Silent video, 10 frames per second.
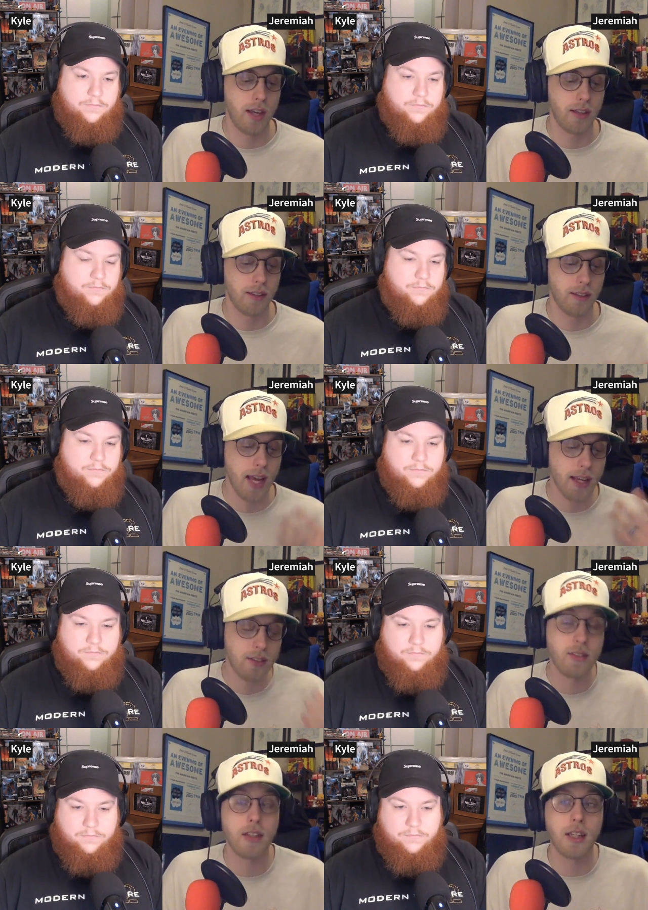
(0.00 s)
Speaker 1: a
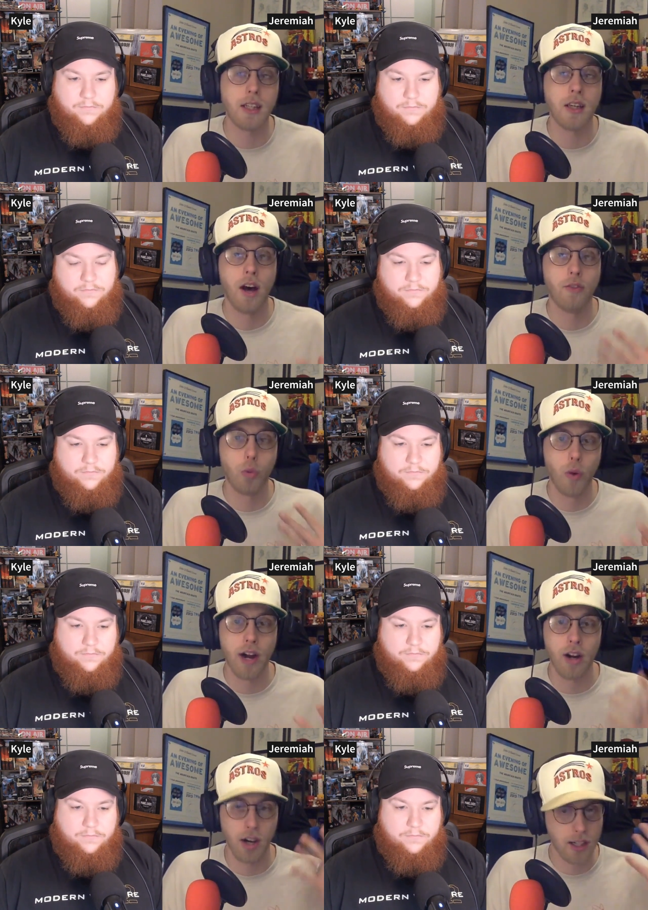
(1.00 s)
legacy of
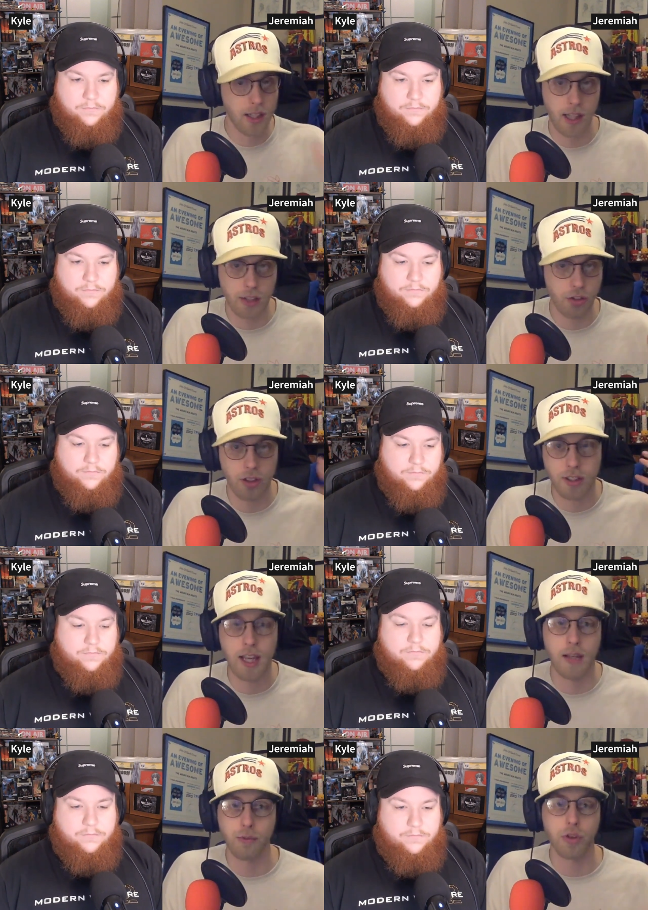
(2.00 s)
where a collection
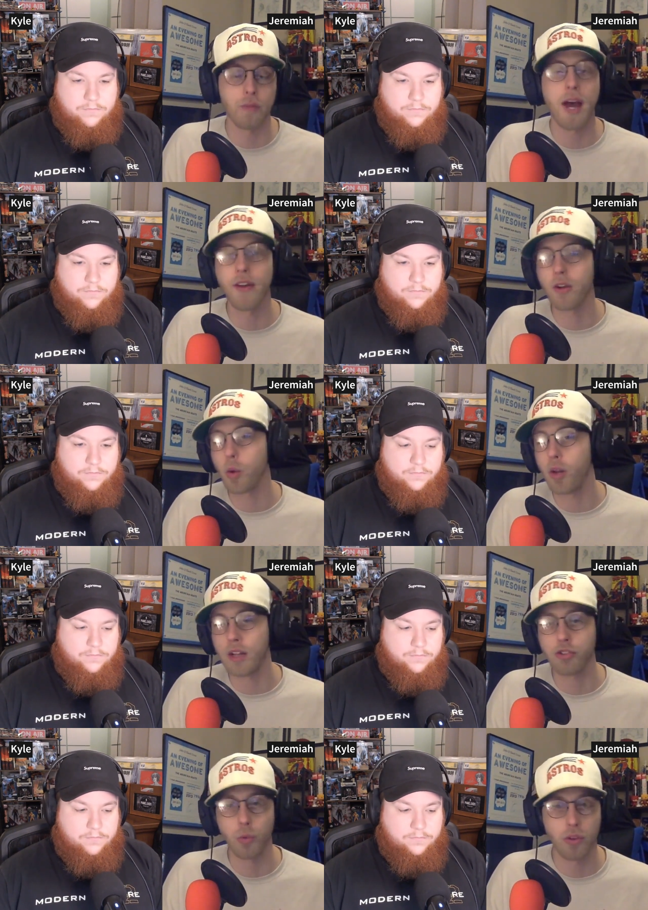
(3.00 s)
came from, how the
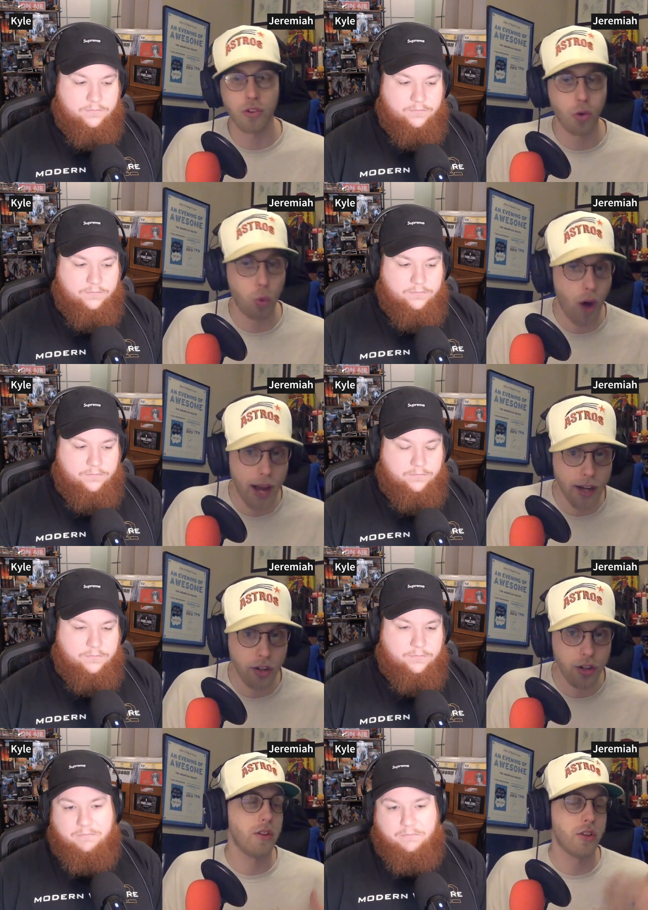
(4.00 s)
collection was
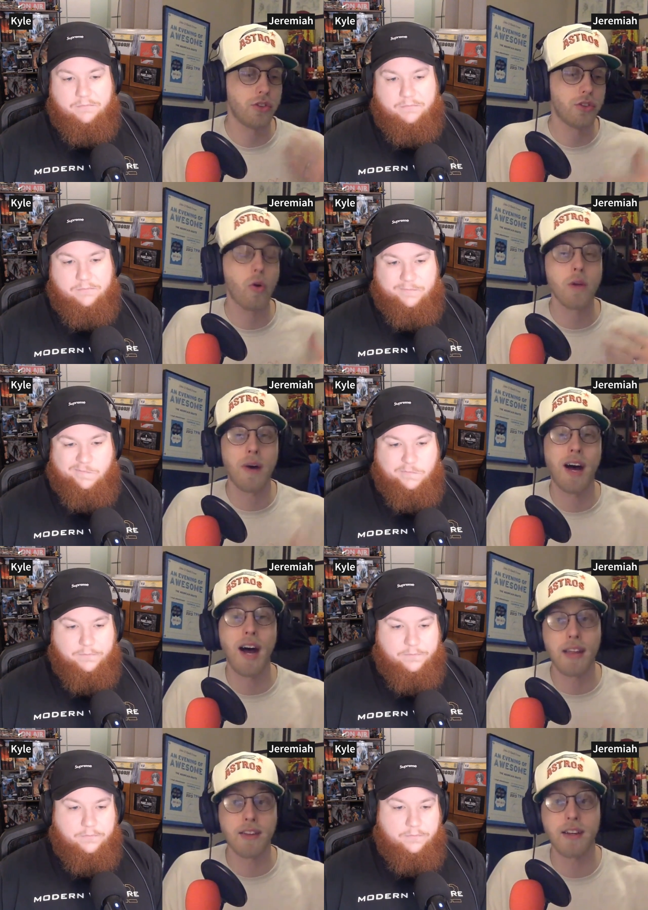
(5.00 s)
acquired, the story
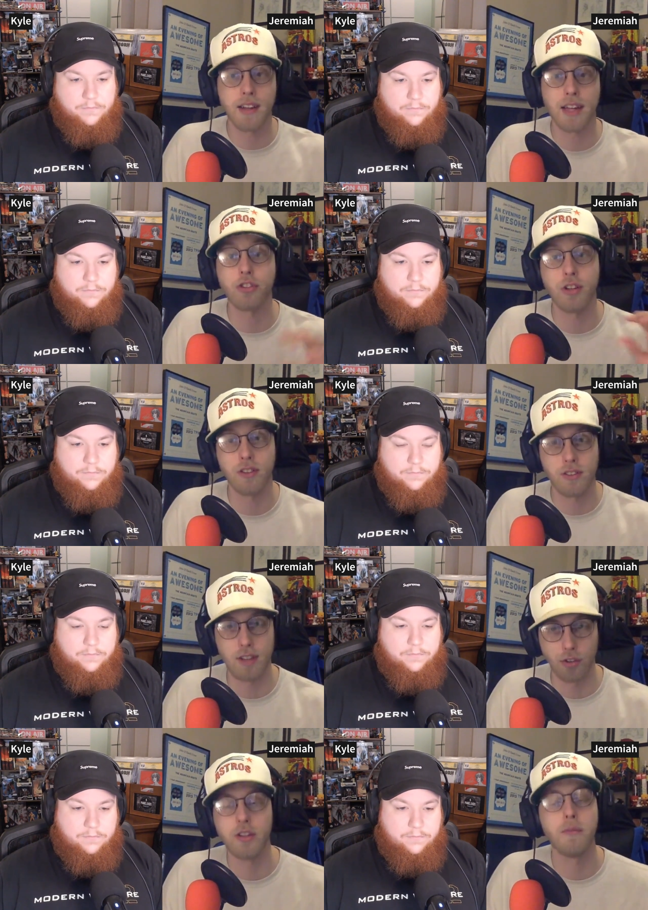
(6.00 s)
behind the collection
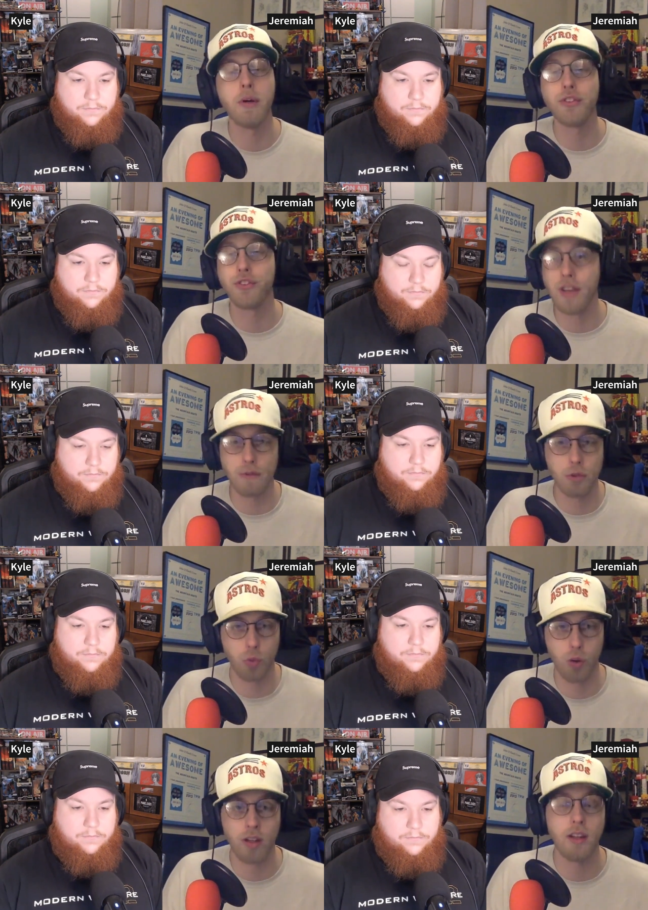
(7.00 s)
itself. And the most
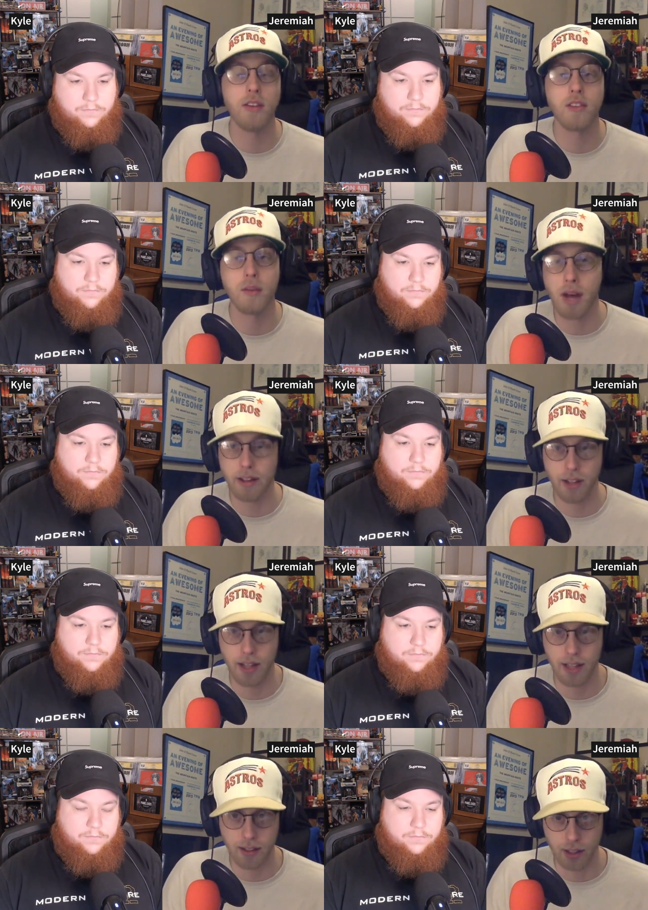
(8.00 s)
famous one is the Mile
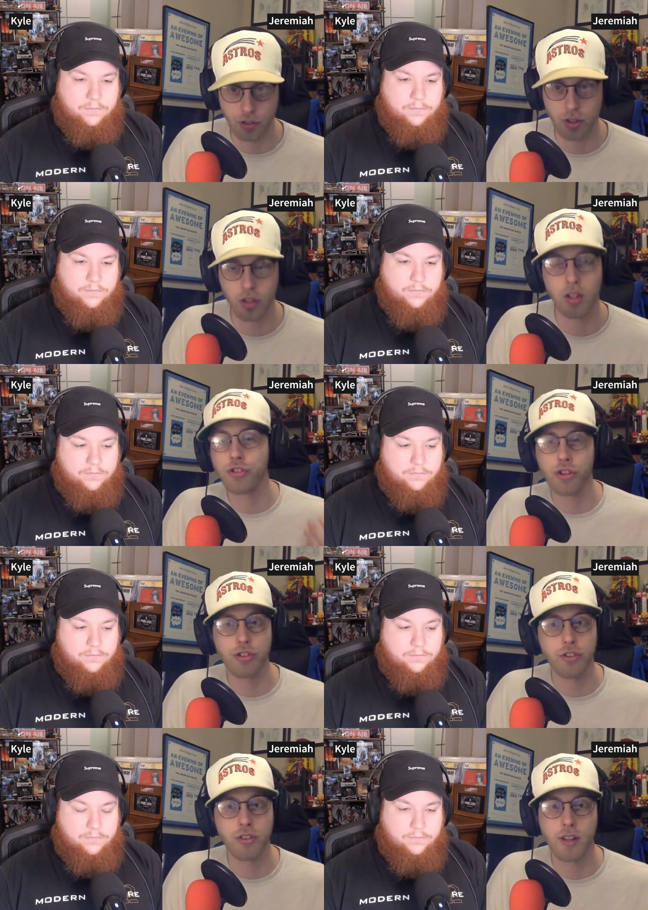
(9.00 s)
High Collection.
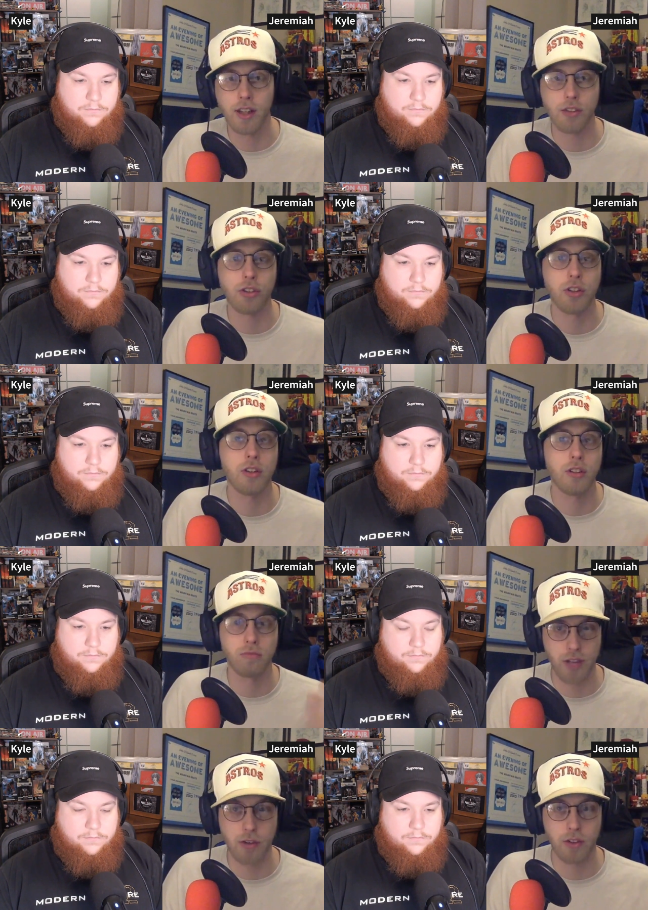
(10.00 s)
Church's collection,
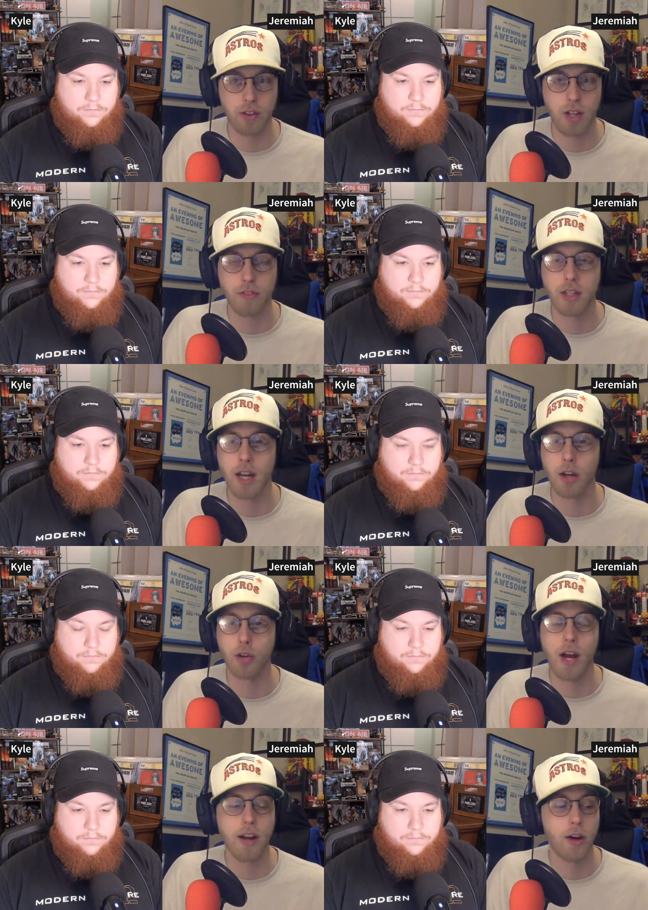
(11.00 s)
found in Denver,
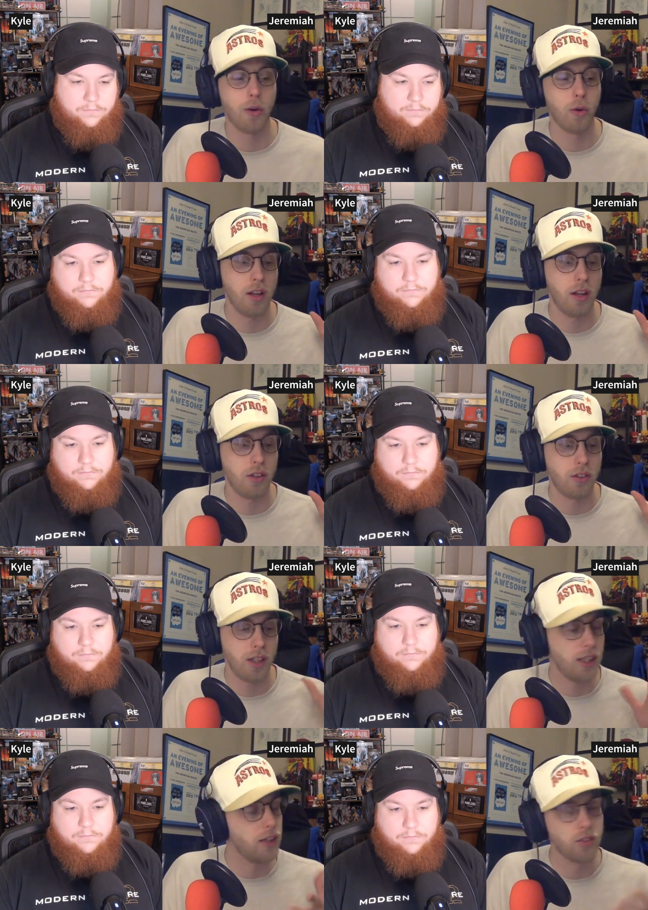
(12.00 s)
Colorado, is
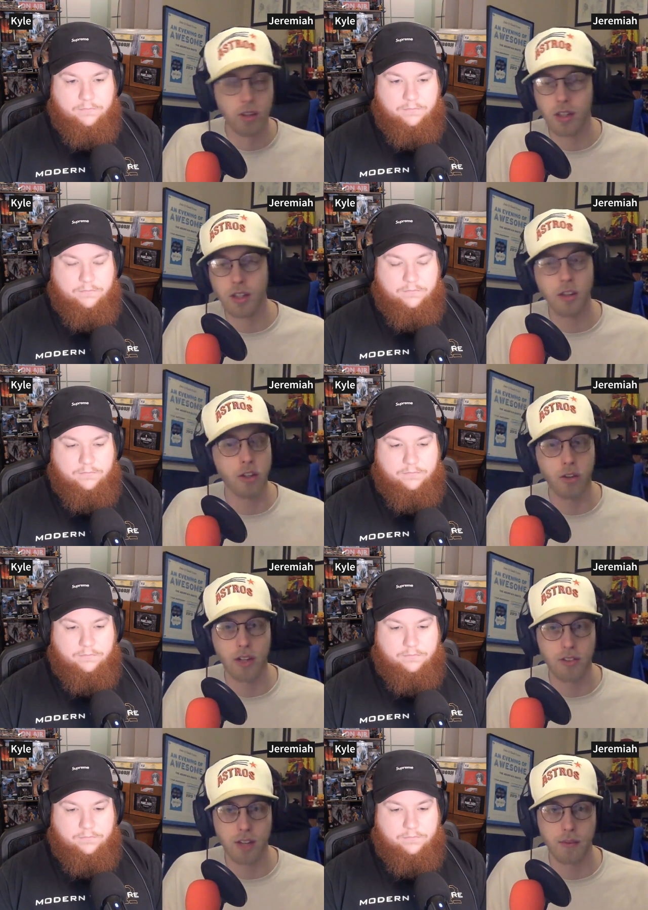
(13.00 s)
easily the
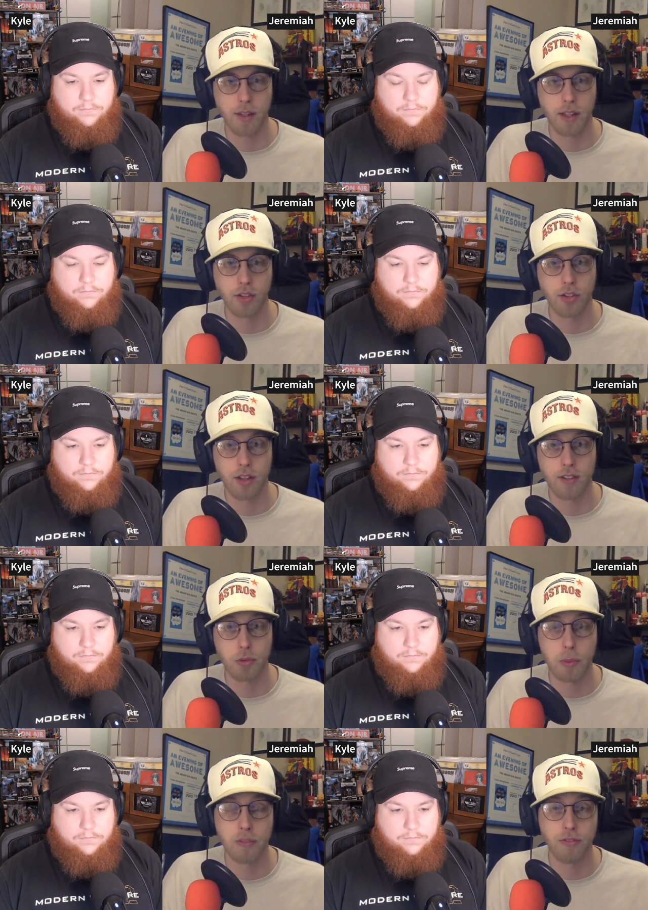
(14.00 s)
greatest comic collection that has ever been